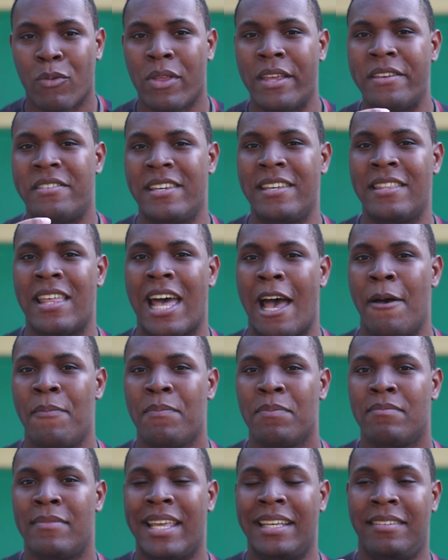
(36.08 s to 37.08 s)
don't really see that.
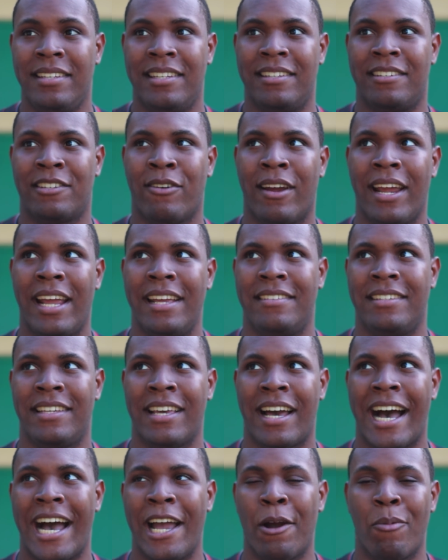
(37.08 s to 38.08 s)
They see this crazy
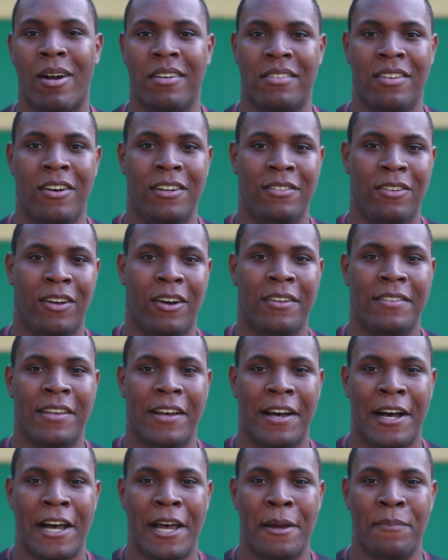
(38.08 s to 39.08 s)
guy who wears hoods all the
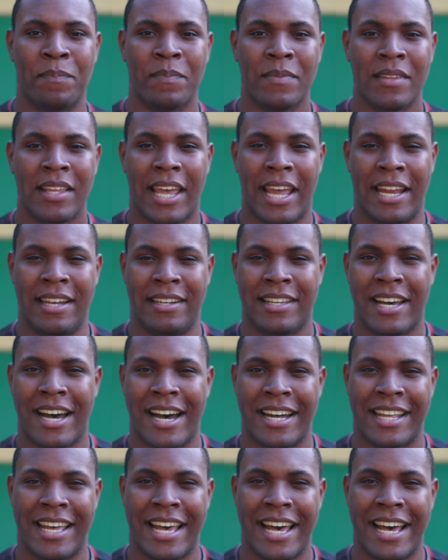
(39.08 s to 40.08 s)
time and
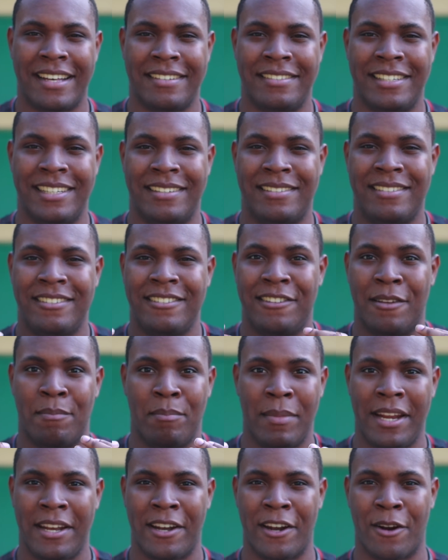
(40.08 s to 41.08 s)
kind of has this
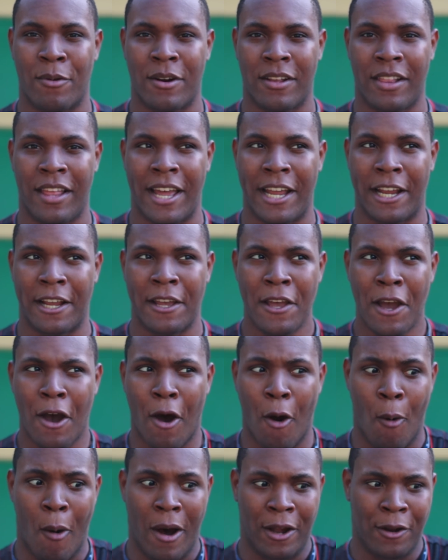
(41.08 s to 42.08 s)
demeanor where like,
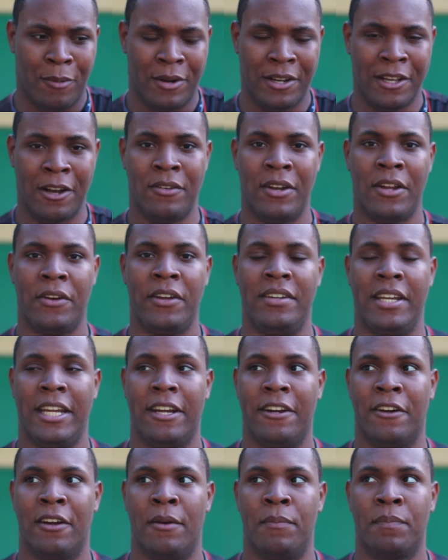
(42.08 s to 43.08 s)
oh, I don't want to go
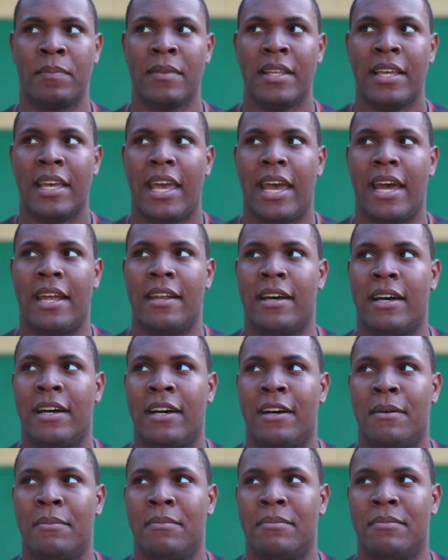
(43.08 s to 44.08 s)
near him. And
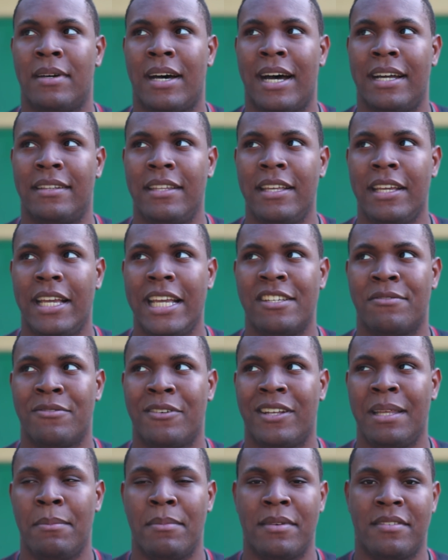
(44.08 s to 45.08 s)
I think he's
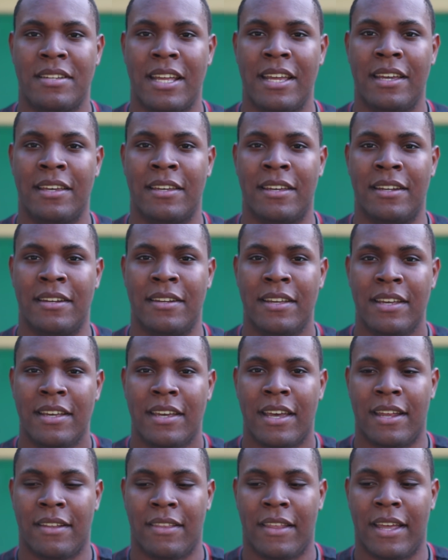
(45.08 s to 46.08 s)
really mistaken.
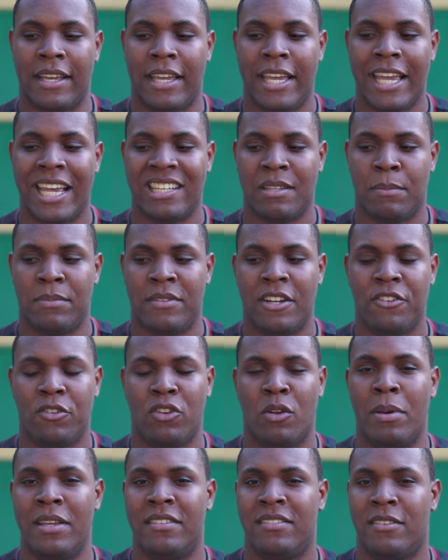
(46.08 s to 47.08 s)
And like he has the potential
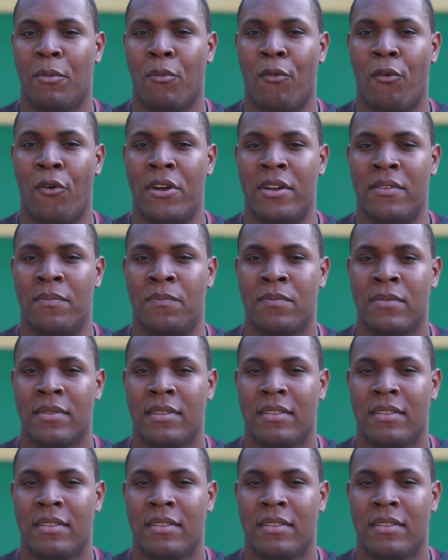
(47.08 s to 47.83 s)
to be someone